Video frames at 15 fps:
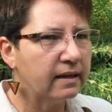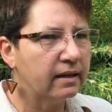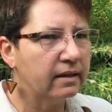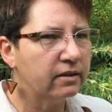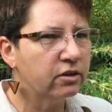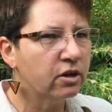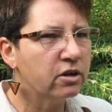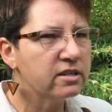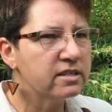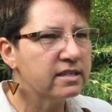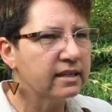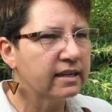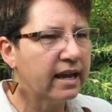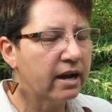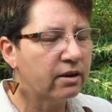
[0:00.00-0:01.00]

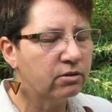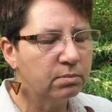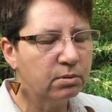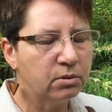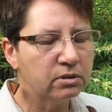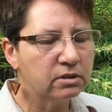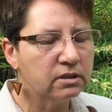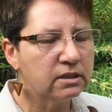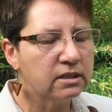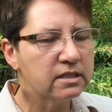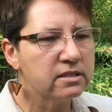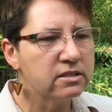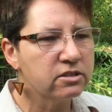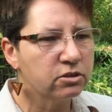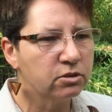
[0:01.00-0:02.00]
noticing how important it
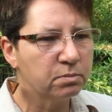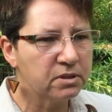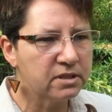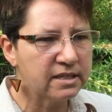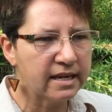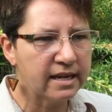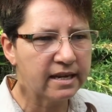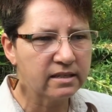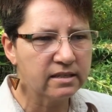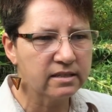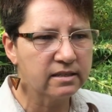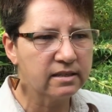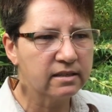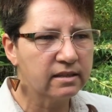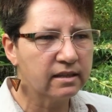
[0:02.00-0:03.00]
is to protect
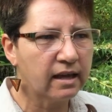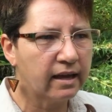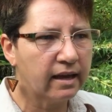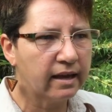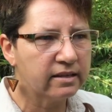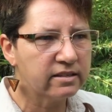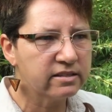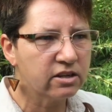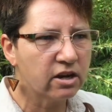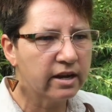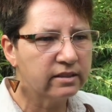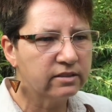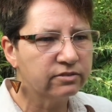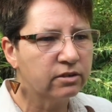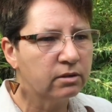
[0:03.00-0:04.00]

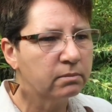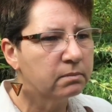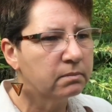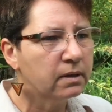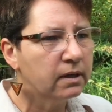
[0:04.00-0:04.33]
sites from